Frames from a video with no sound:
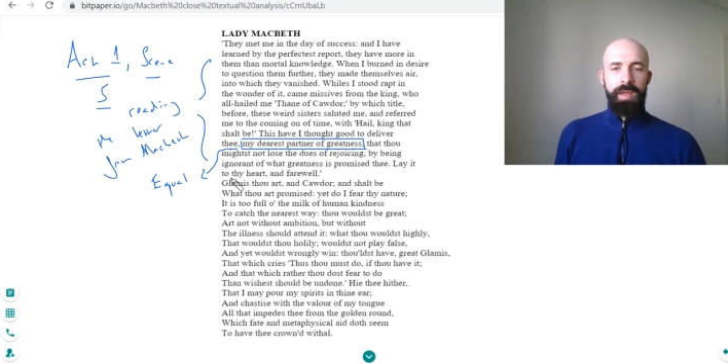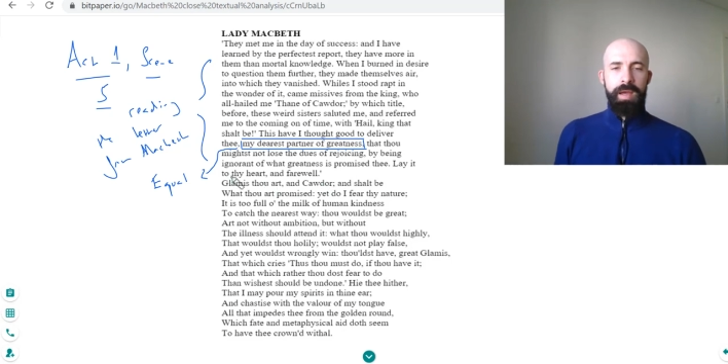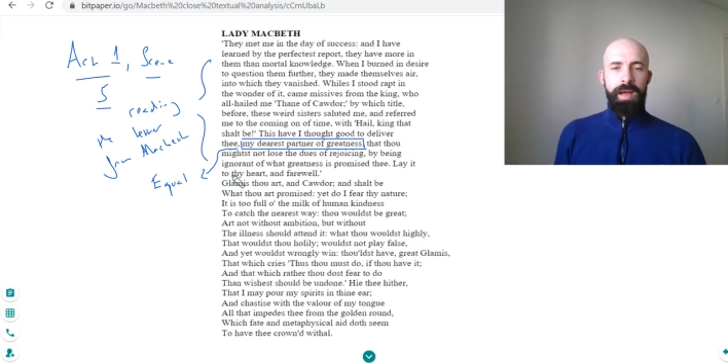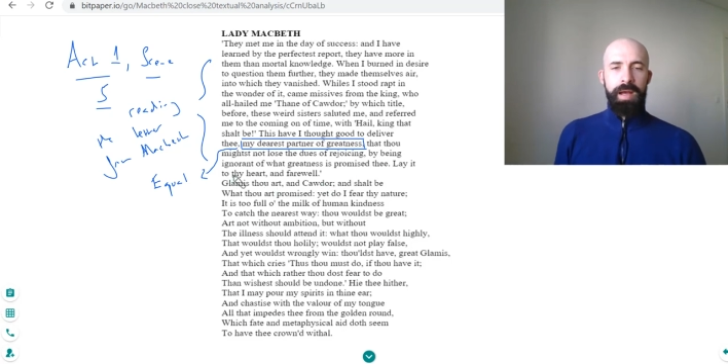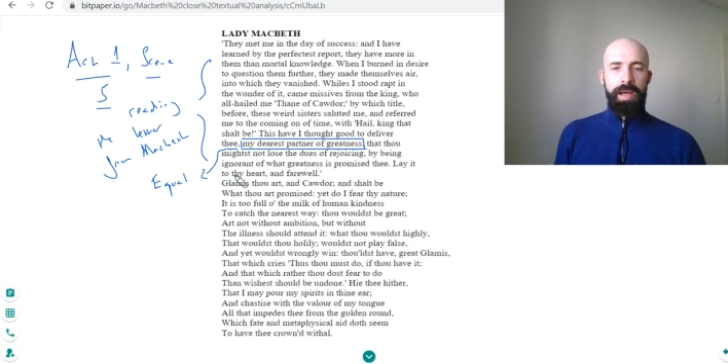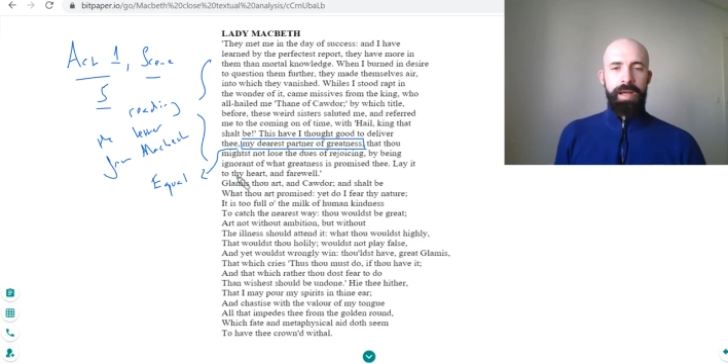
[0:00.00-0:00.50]

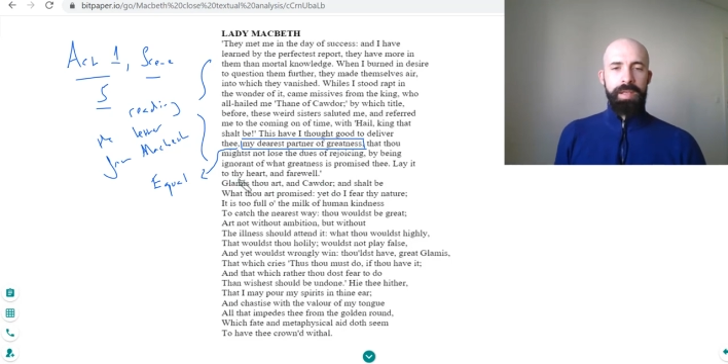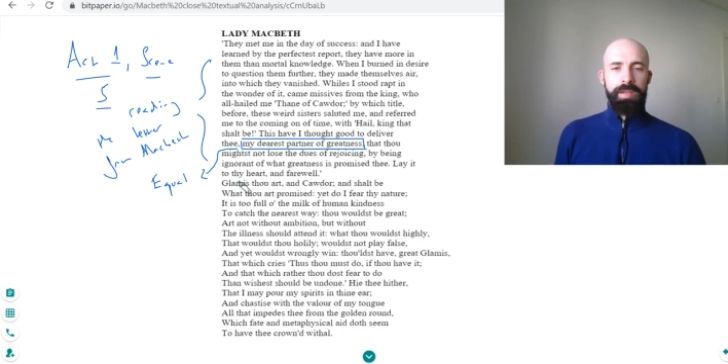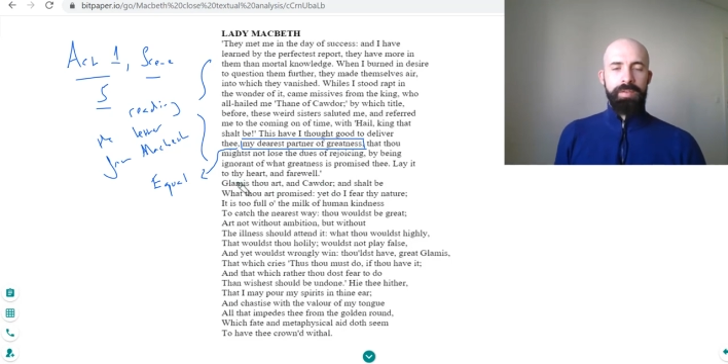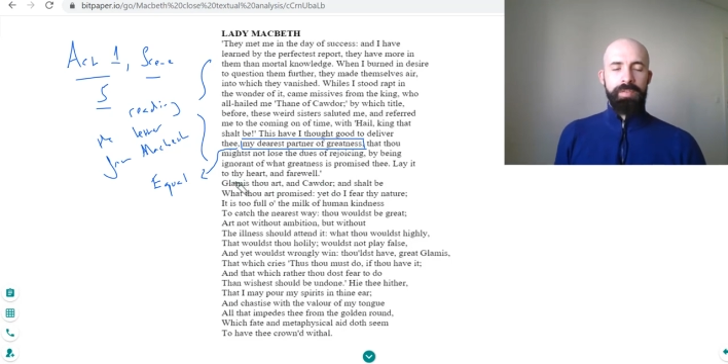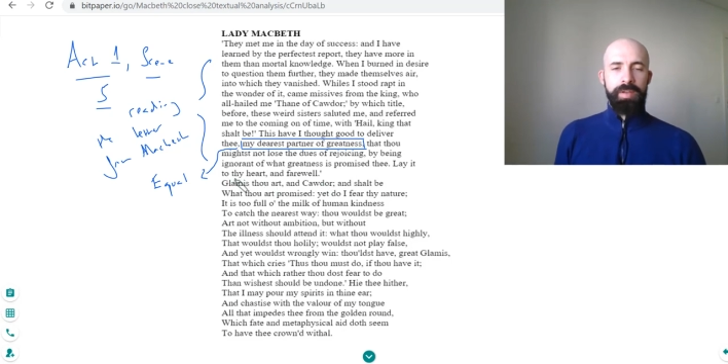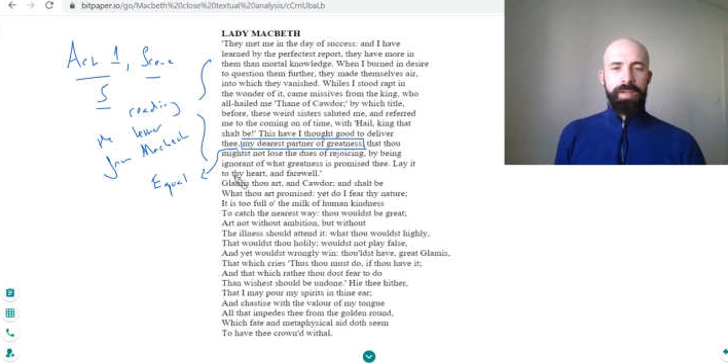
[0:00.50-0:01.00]

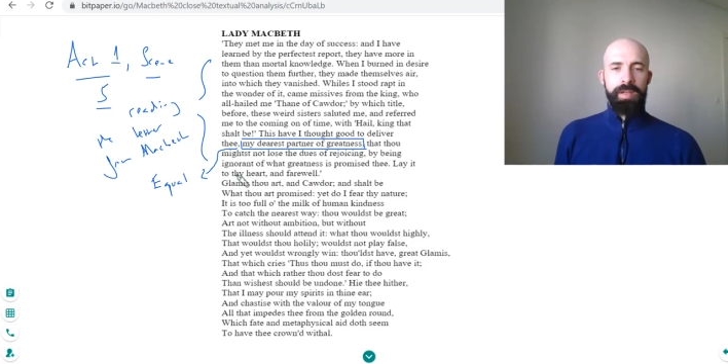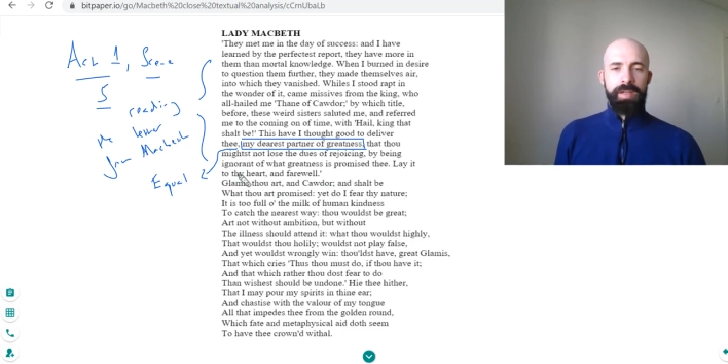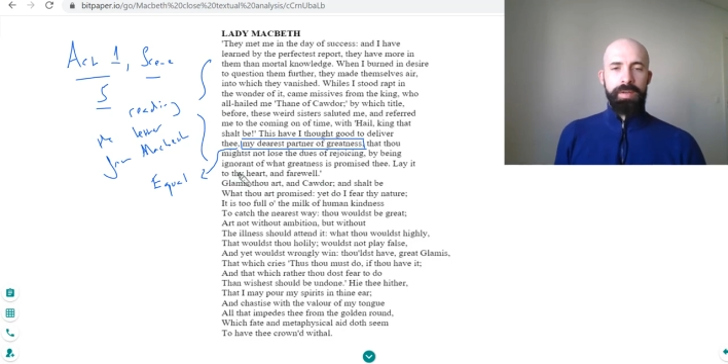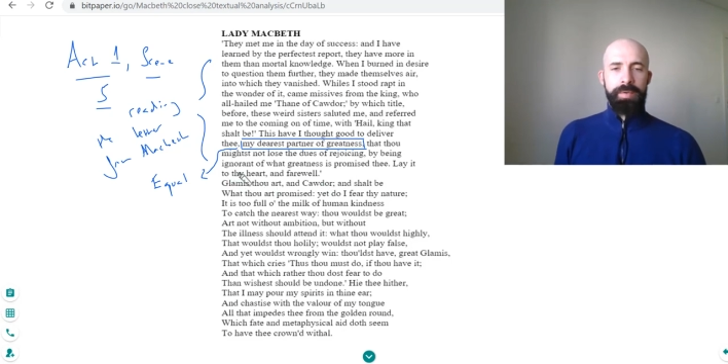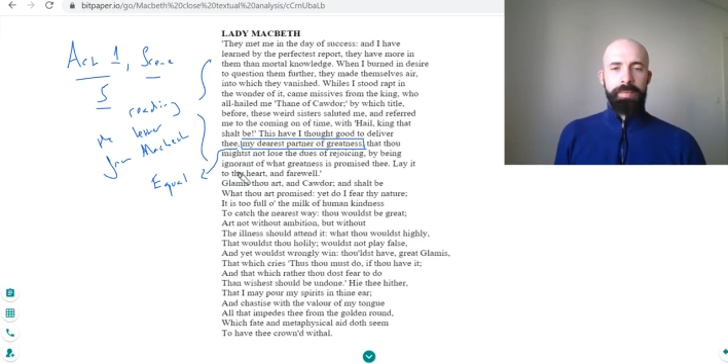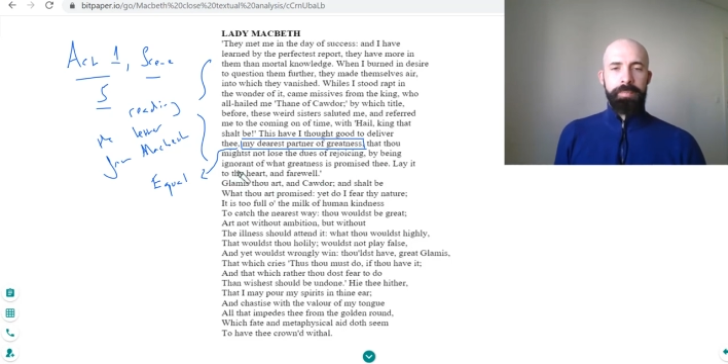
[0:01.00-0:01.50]
and uh,
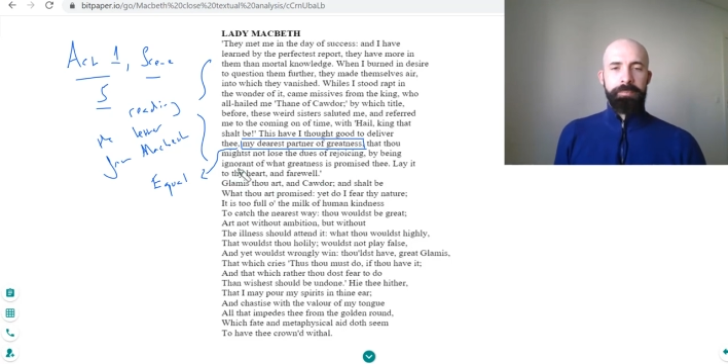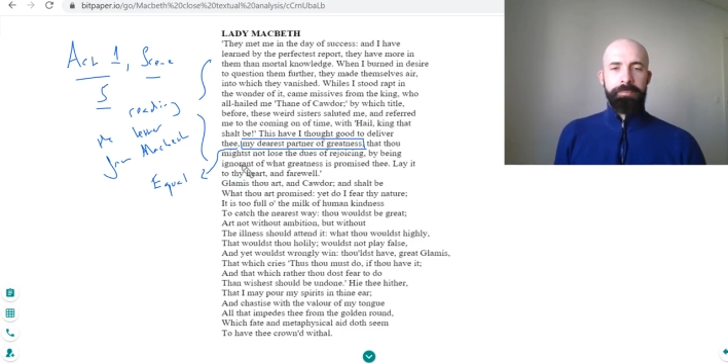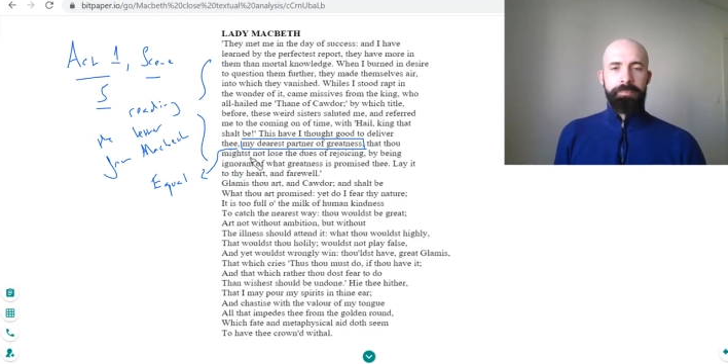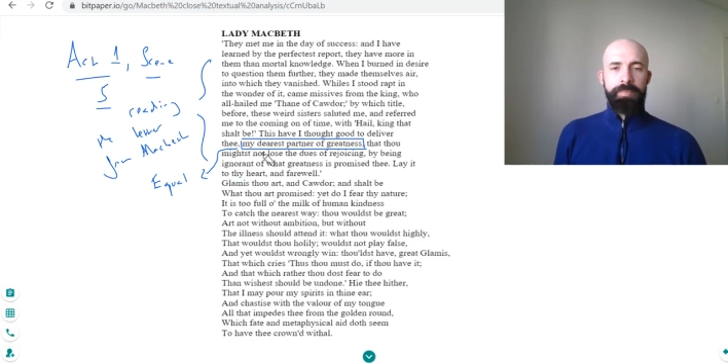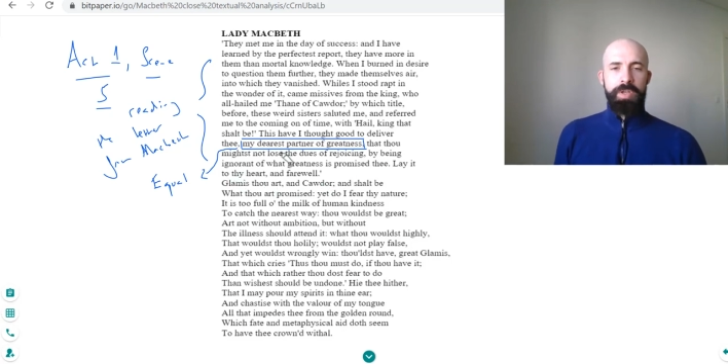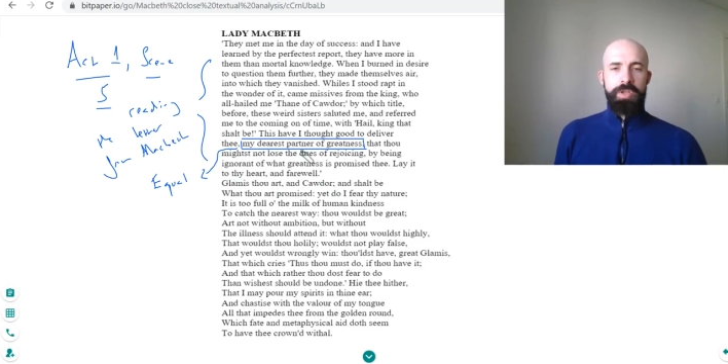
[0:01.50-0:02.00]

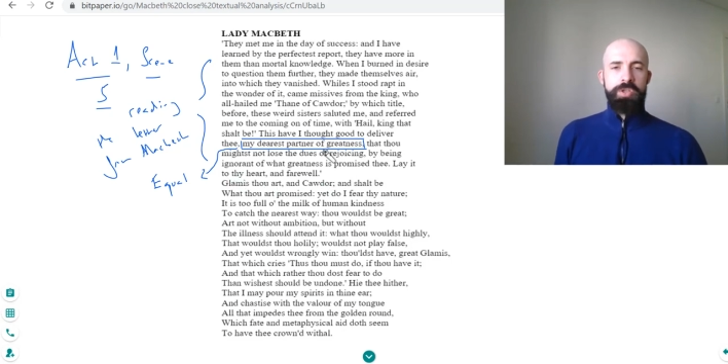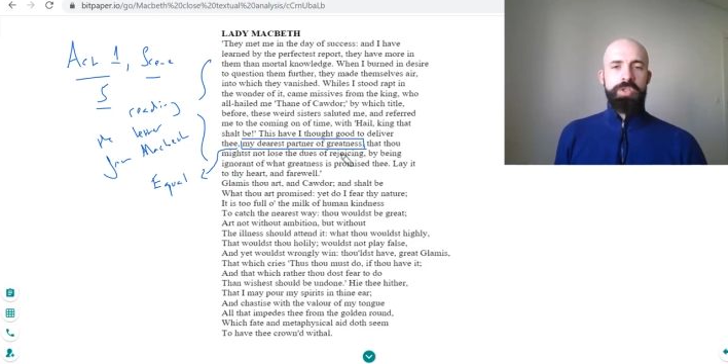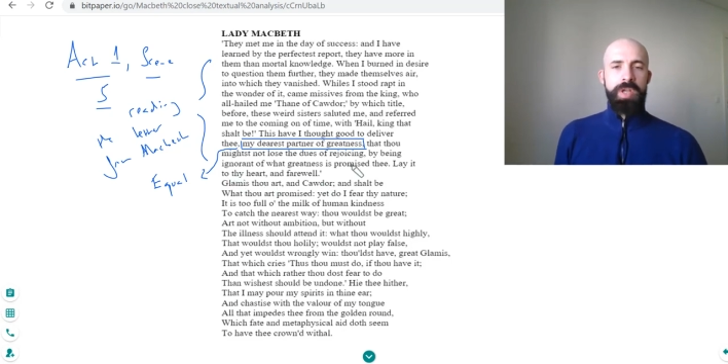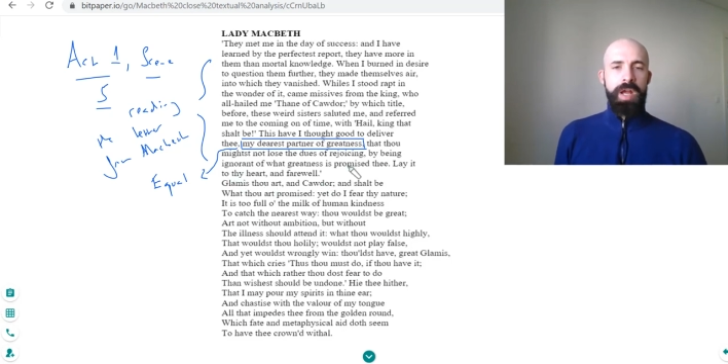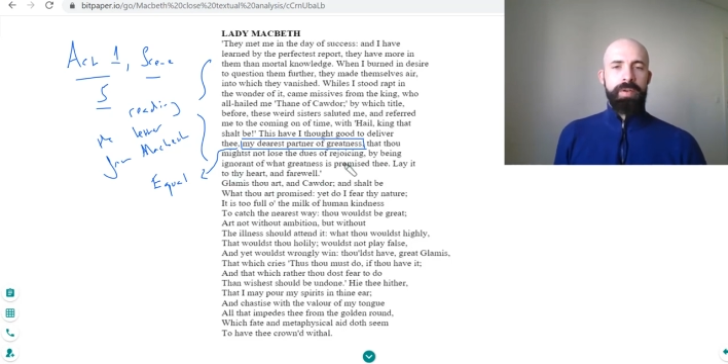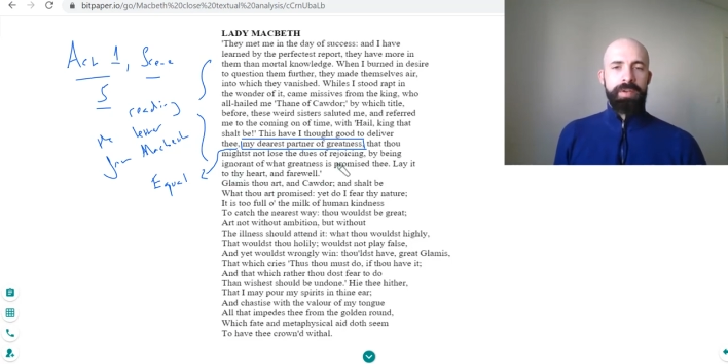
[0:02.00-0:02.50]

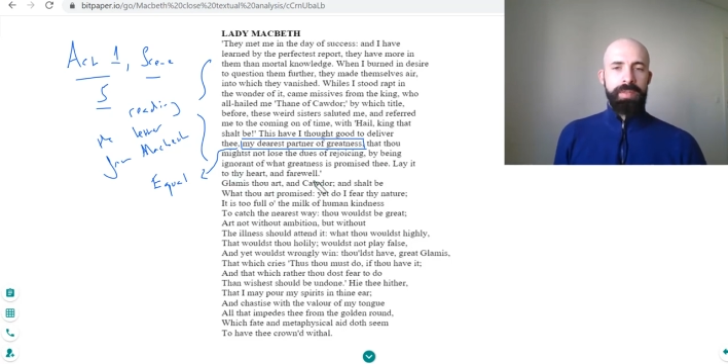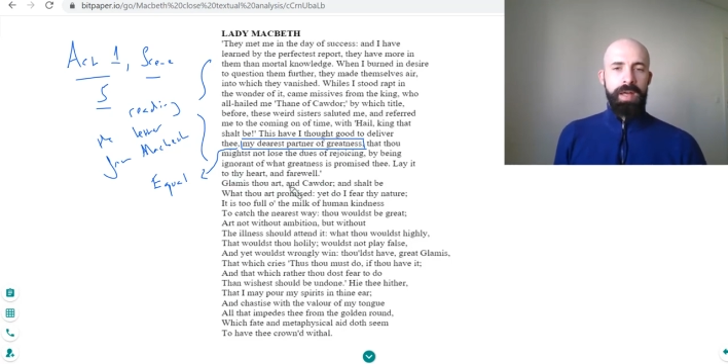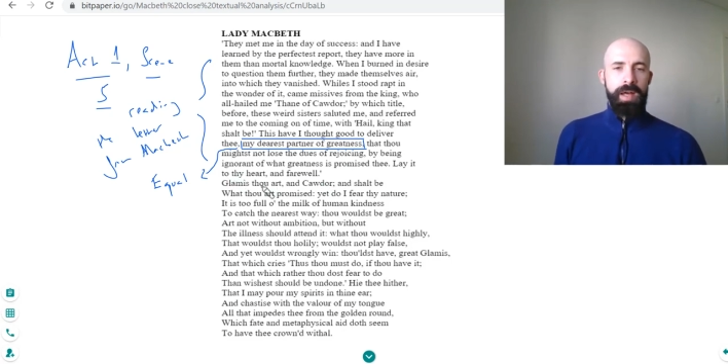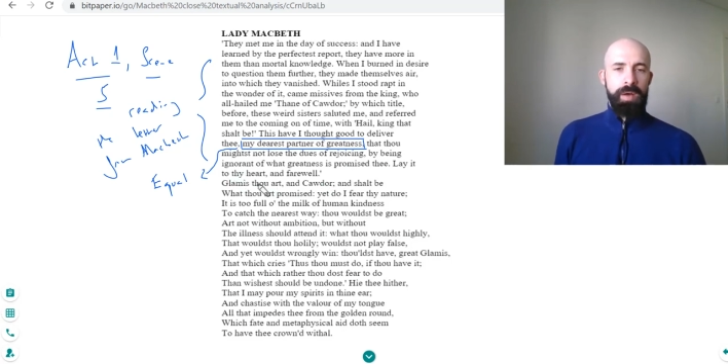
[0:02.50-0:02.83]
sharing that